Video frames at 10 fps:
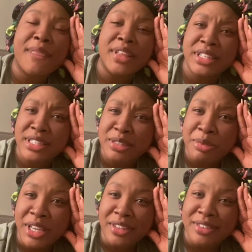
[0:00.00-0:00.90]
this is
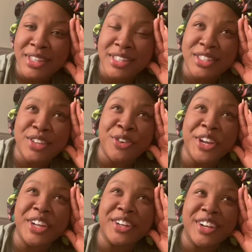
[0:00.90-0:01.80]
me. This is
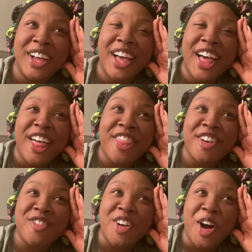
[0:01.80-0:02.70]
the
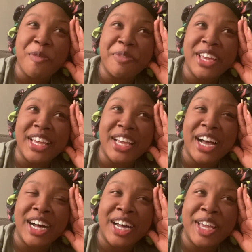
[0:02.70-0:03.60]
raw me.
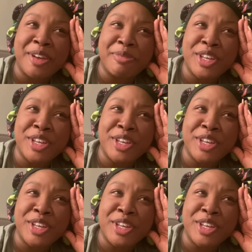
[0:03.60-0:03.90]
I am a